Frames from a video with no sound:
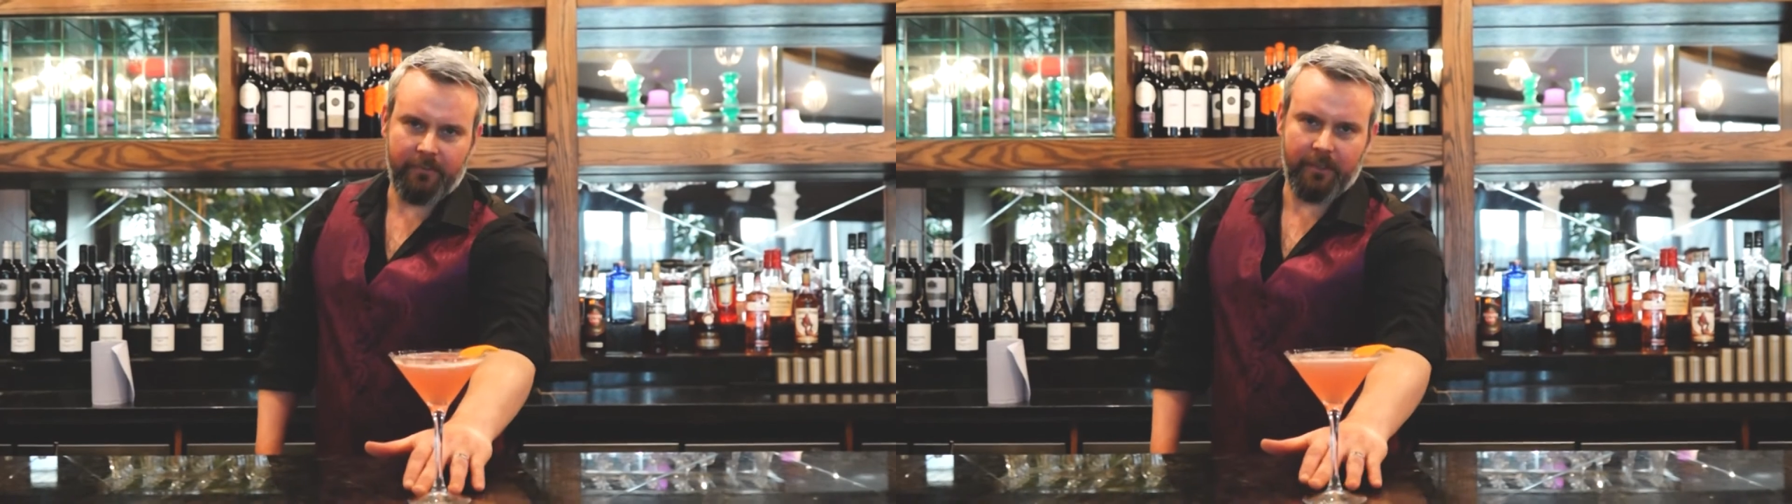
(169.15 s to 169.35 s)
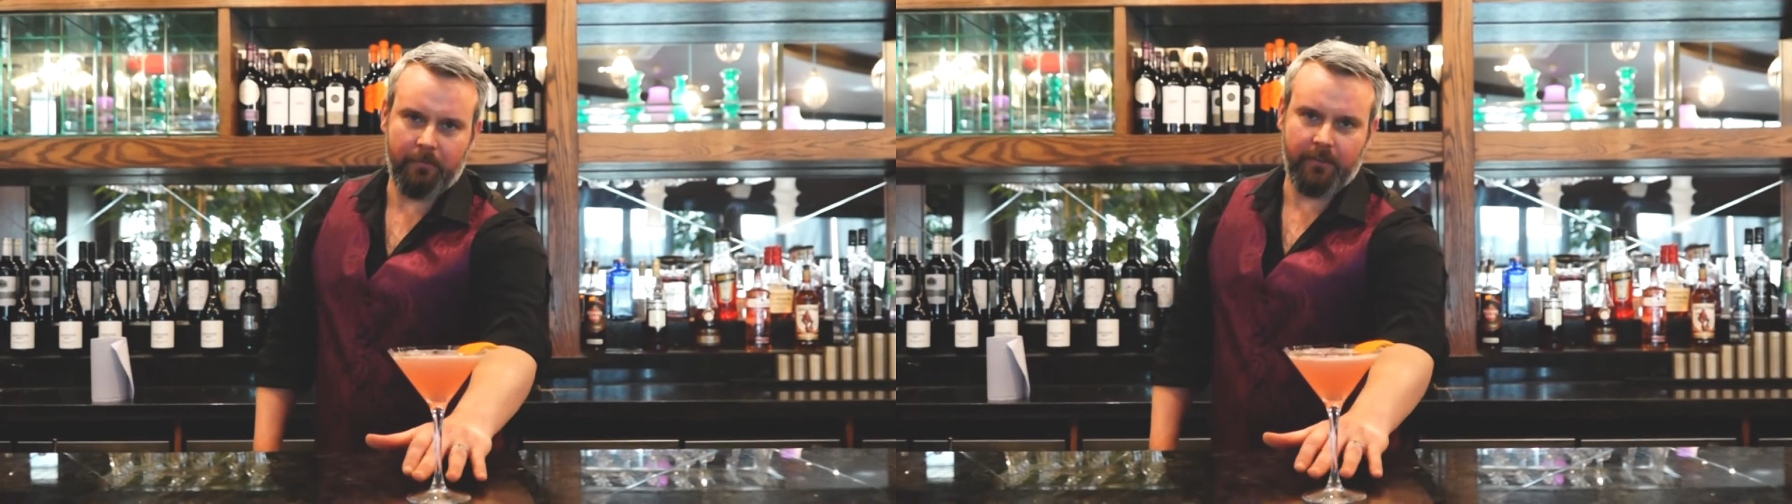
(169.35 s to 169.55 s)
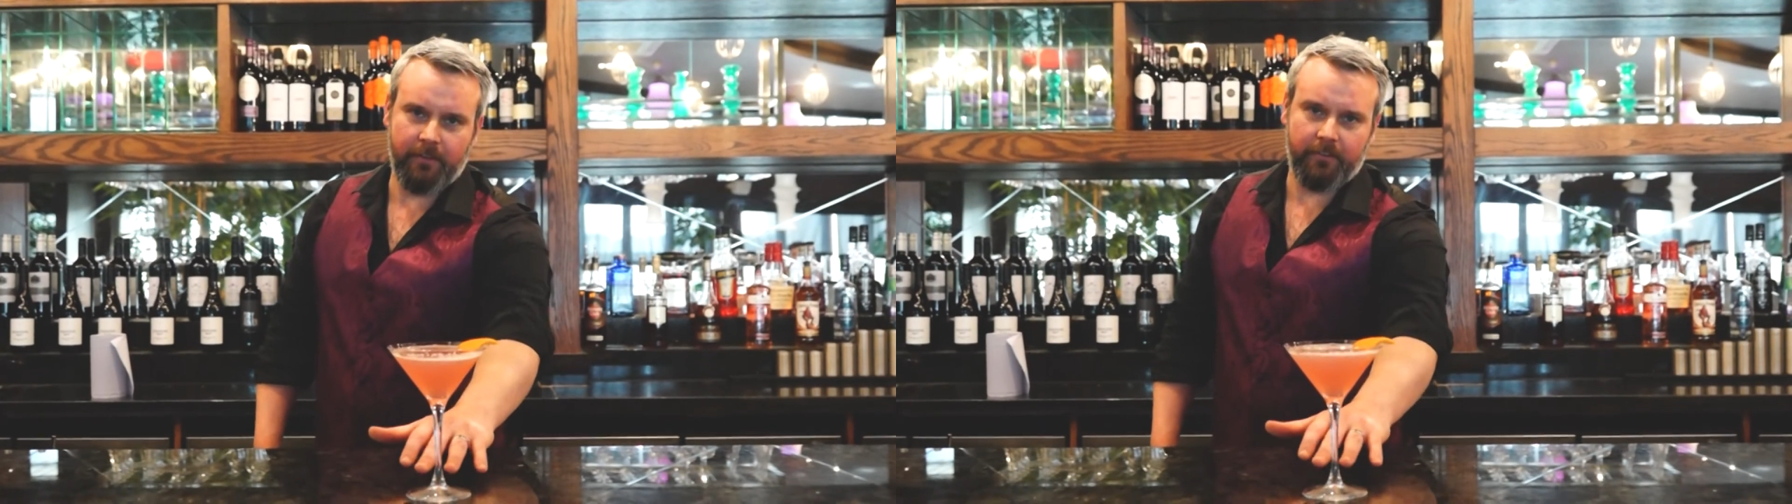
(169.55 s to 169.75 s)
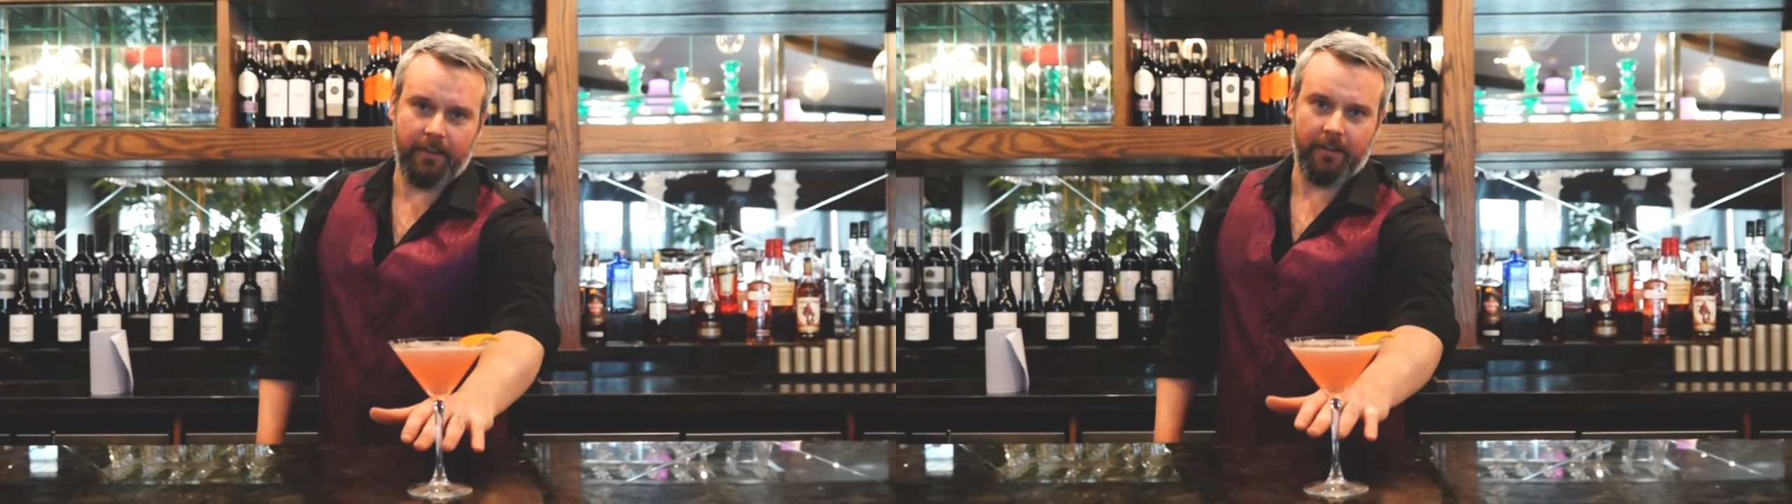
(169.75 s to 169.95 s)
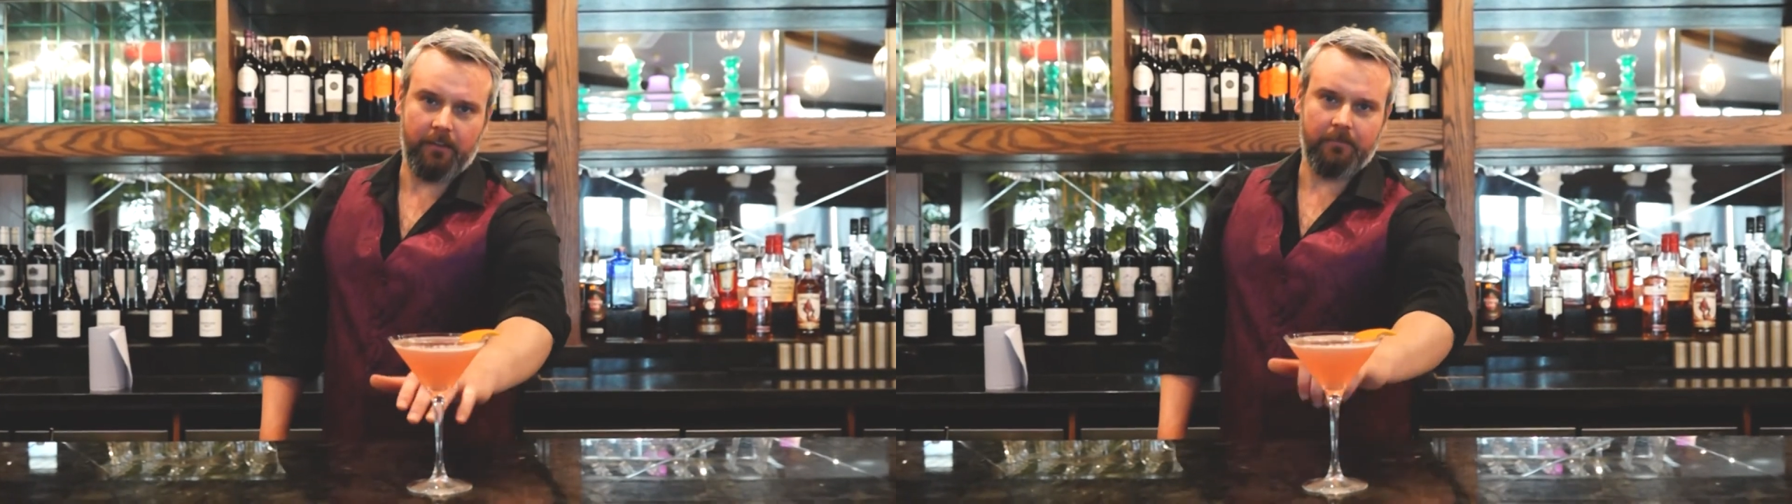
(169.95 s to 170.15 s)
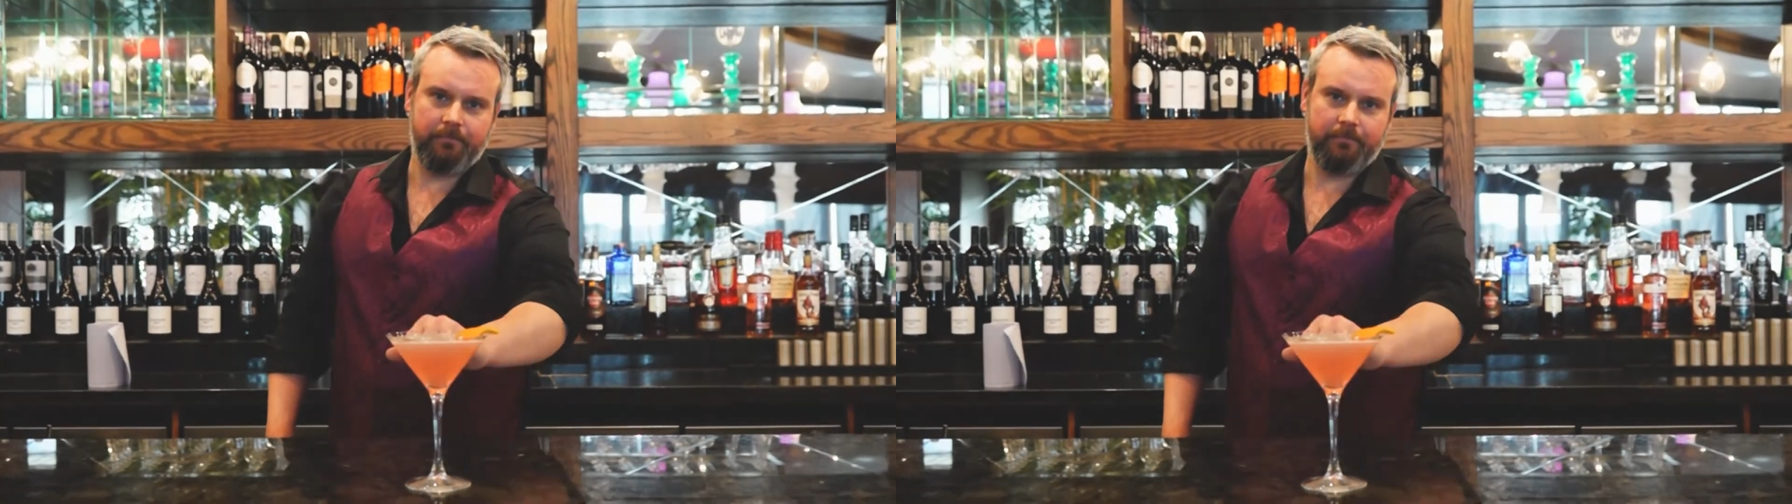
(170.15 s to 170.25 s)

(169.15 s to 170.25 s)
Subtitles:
SimpsInns style.